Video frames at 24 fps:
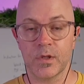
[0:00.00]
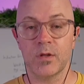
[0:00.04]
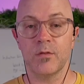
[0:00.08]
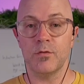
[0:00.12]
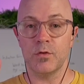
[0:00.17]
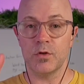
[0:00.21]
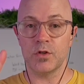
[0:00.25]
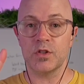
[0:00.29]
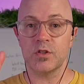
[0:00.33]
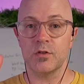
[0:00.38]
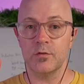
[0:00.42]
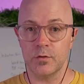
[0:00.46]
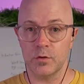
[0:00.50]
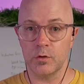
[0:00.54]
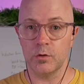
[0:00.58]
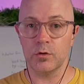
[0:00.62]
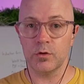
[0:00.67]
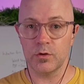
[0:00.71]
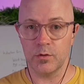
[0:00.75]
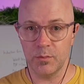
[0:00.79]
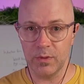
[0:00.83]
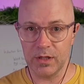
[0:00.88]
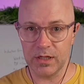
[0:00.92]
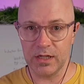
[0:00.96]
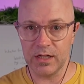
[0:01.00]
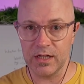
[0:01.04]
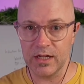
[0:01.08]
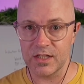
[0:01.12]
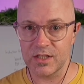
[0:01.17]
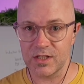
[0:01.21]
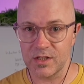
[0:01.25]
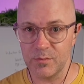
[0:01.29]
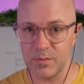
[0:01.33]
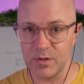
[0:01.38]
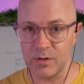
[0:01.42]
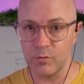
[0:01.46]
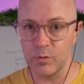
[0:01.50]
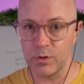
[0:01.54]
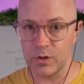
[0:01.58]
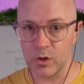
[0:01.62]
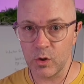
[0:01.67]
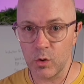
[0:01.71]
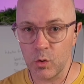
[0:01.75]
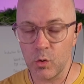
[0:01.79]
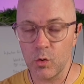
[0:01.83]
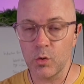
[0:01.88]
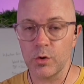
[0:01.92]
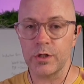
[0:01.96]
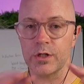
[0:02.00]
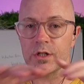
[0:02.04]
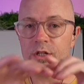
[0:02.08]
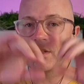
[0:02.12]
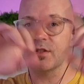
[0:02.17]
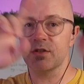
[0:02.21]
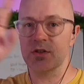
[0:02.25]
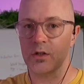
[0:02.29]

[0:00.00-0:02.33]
First of all, the meeting has to be recorded,